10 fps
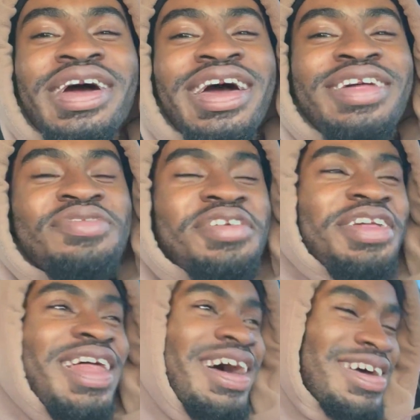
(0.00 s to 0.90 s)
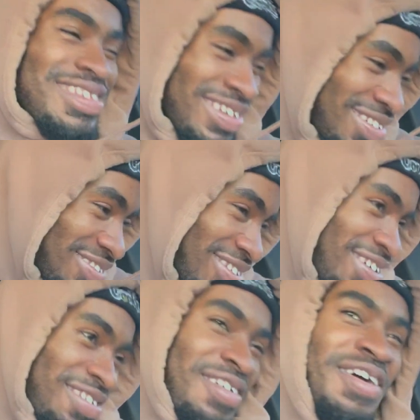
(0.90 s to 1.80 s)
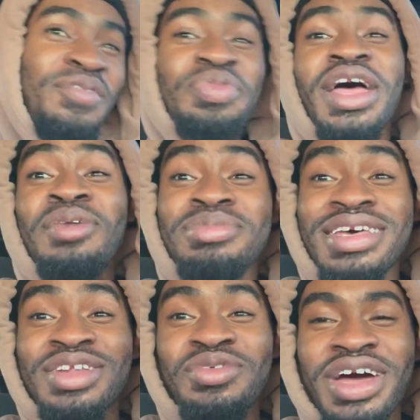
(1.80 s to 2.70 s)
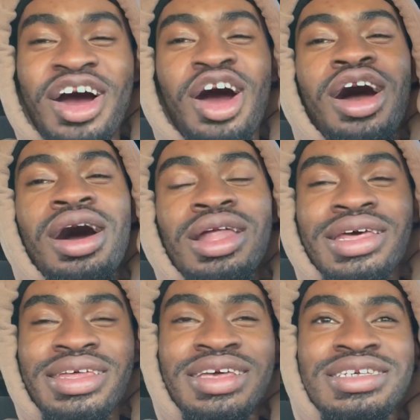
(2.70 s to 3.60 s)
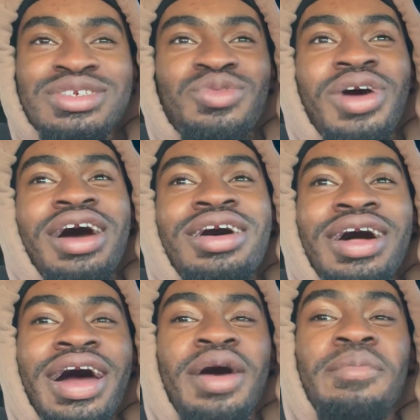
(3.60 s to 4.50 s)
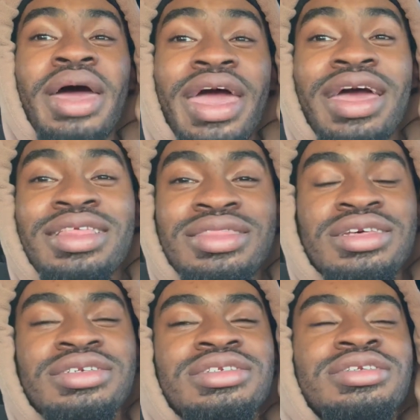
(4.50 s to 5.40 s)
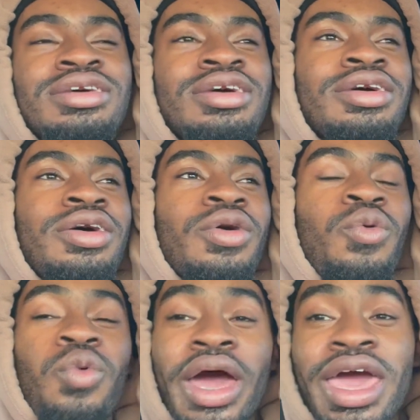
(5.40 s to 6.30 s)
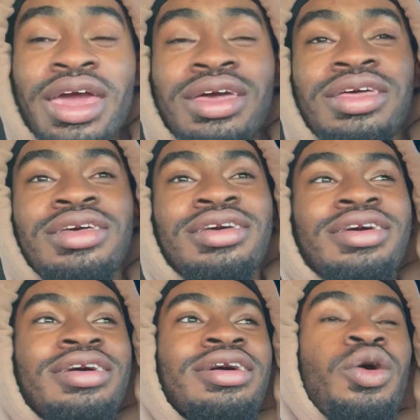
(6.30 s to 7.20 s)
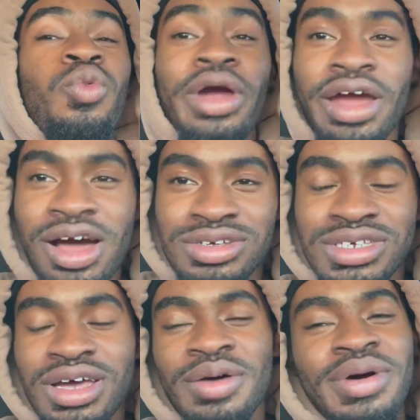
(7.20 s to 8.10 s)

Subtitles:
I ain't even gonna lie to you. So I'm dealing with all of this while I'm at this whack warehouse job.